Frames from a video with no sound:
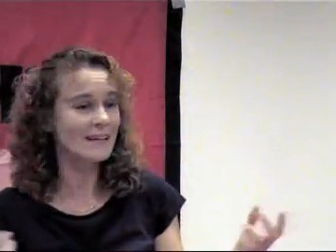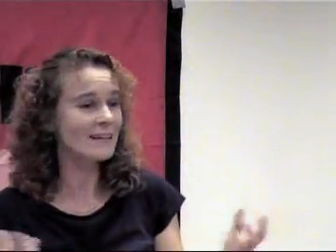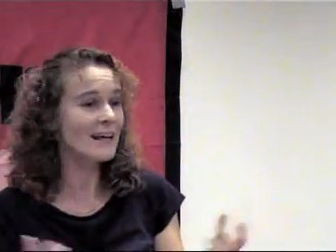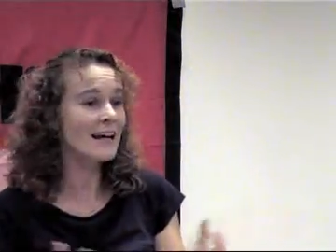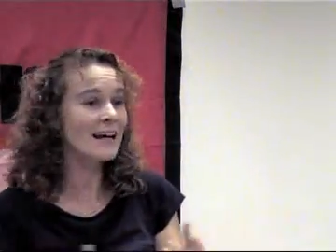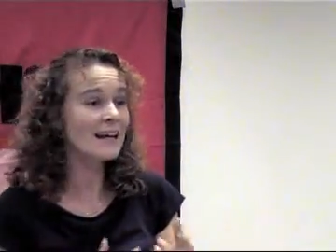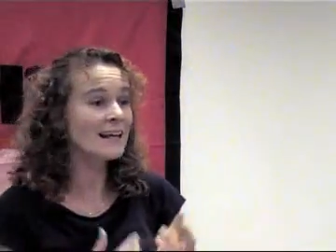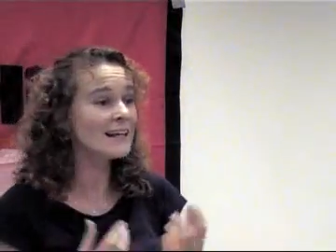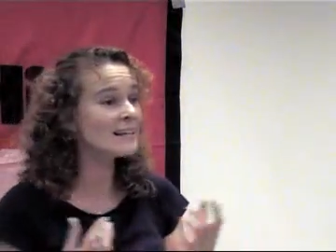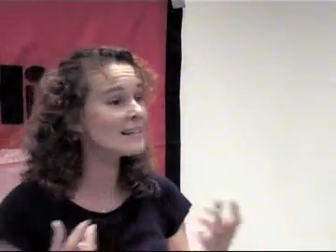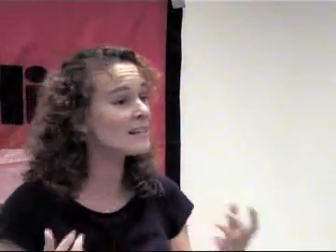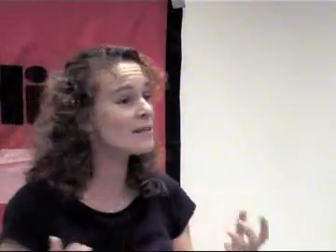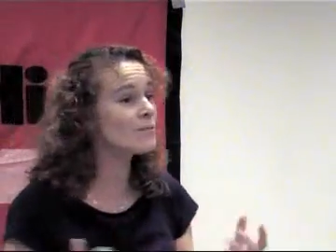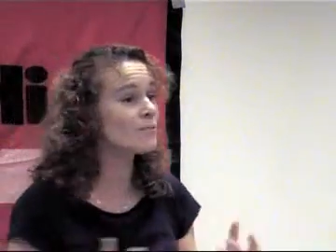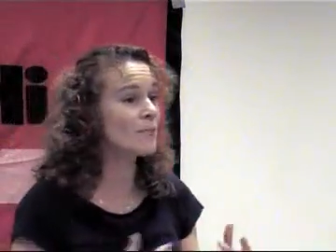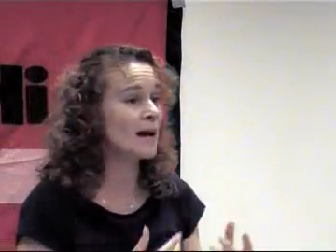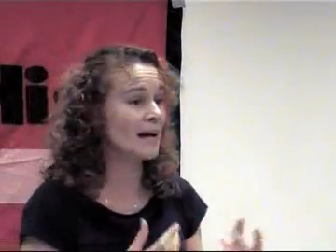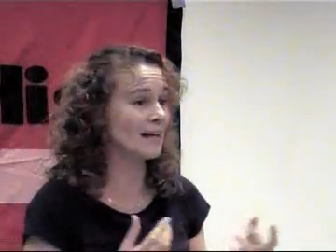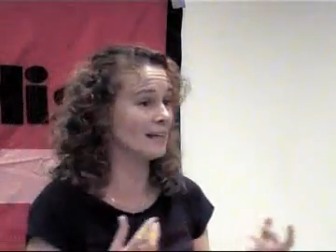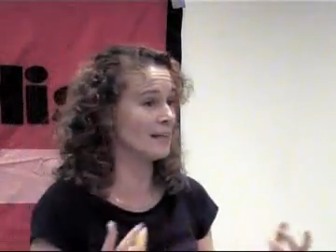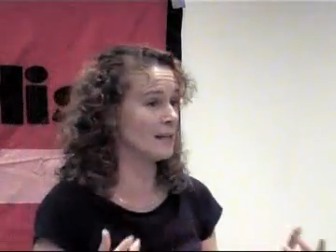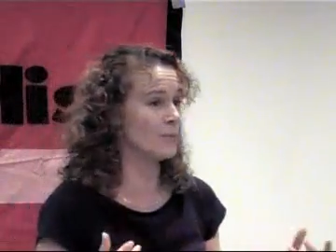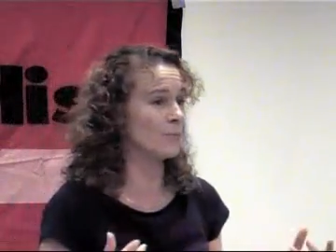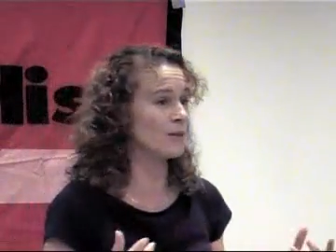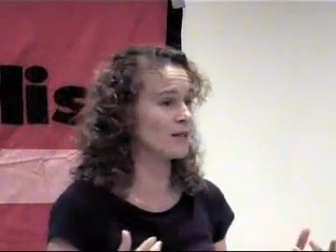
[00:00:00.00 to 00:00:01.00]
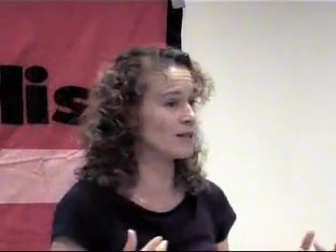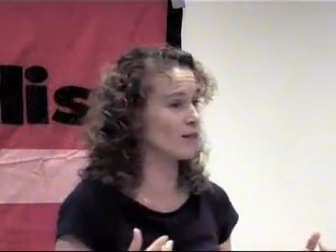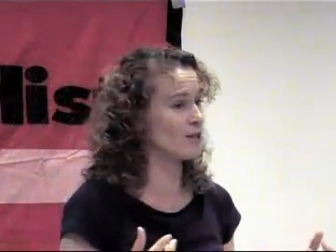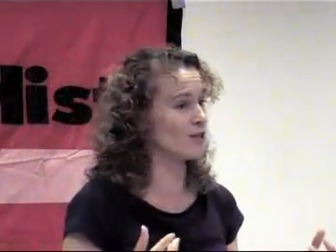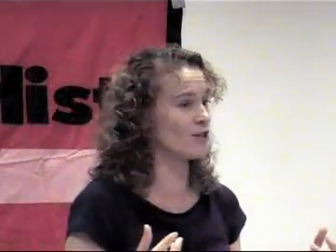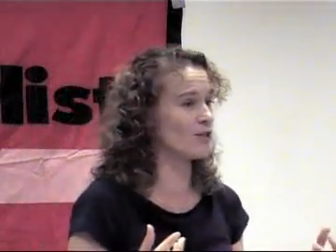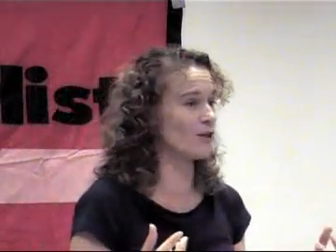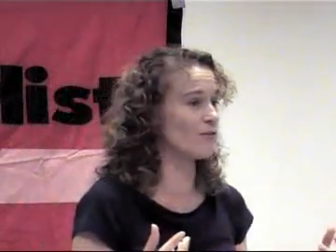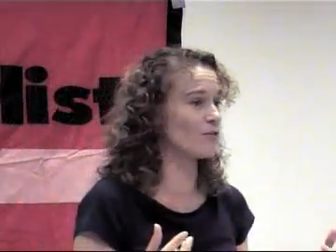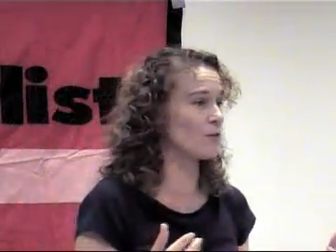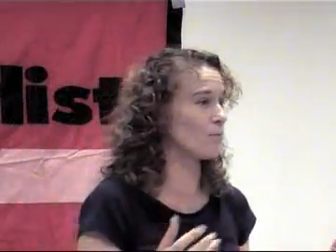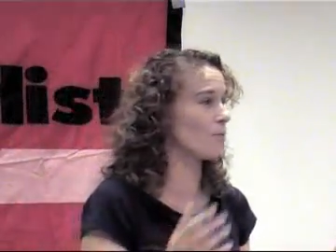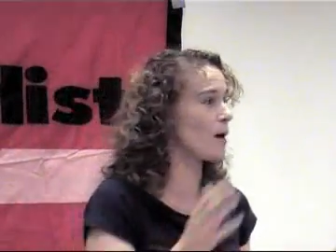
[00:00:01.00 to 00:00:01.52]
And that isn't mainly
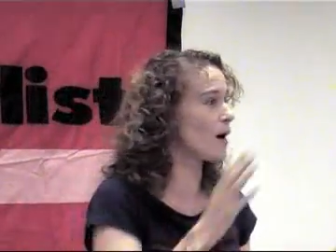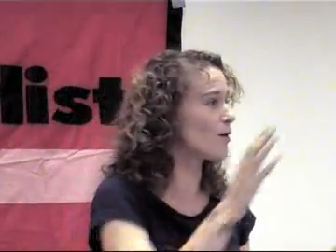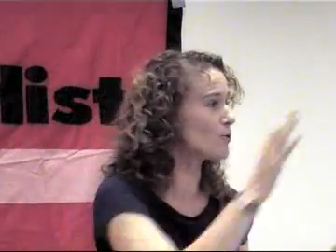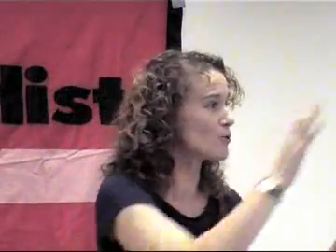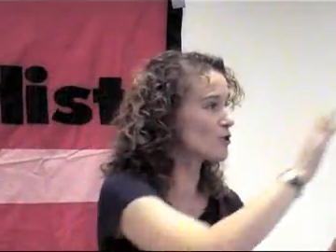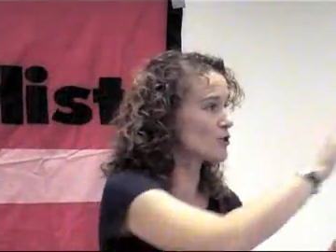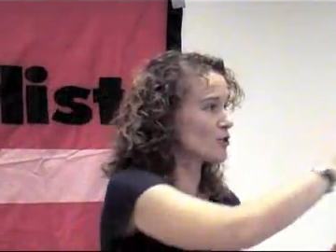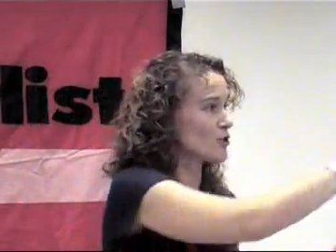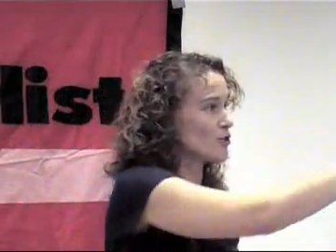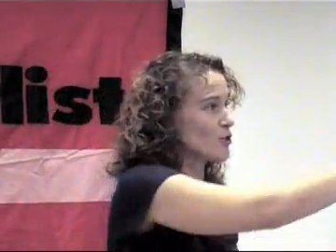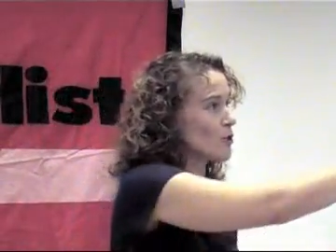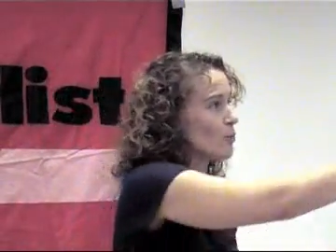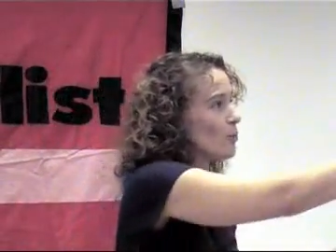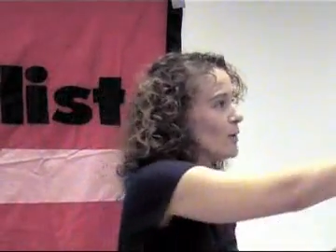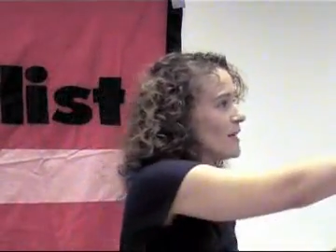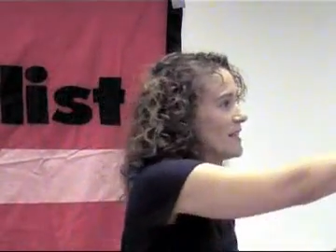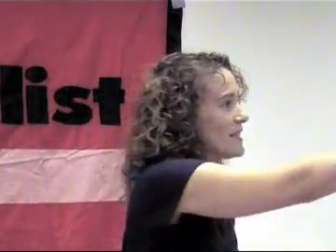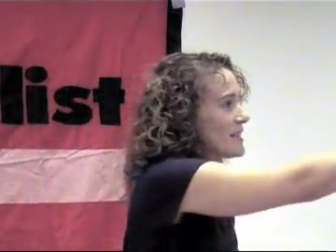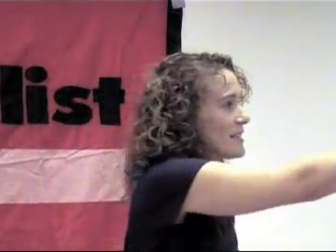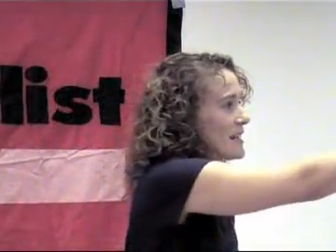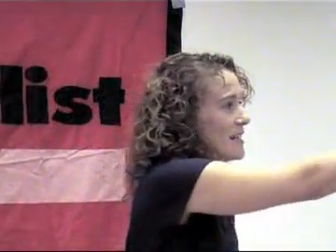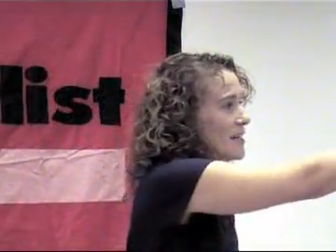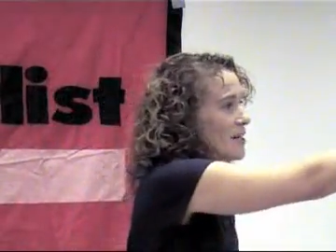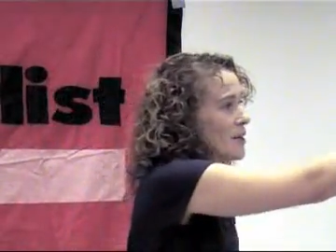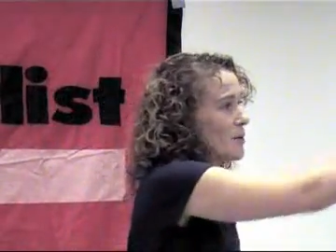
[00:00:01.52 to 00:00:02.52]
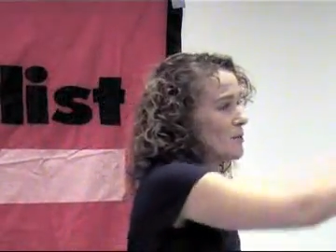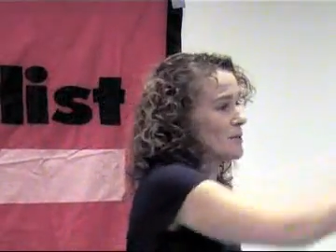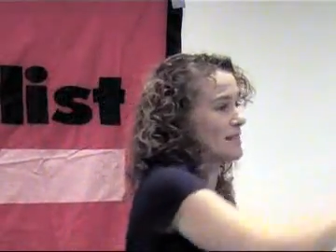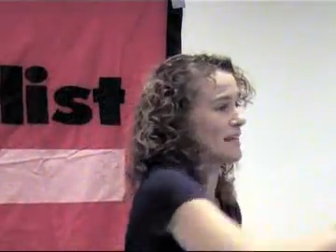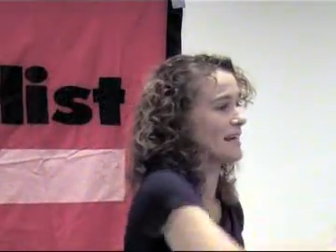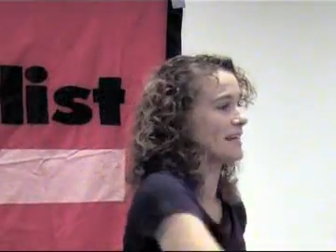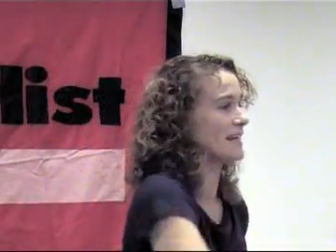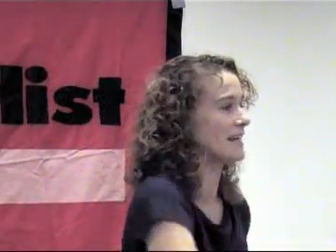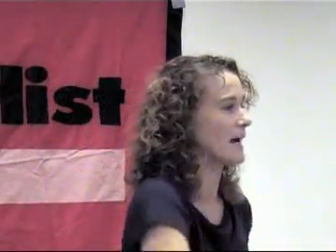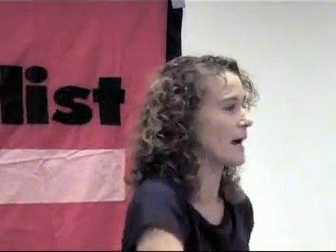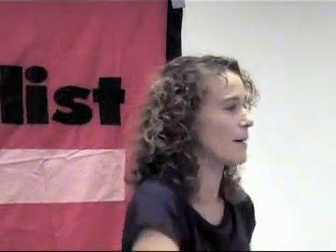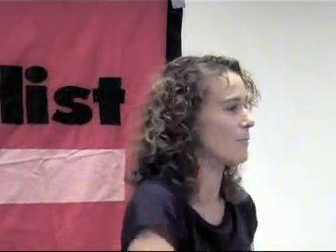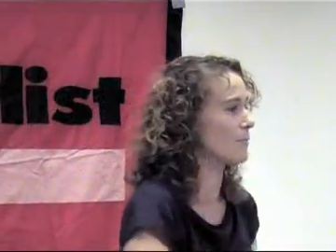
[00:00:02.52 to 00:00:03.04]
because of the posters that we stick up saying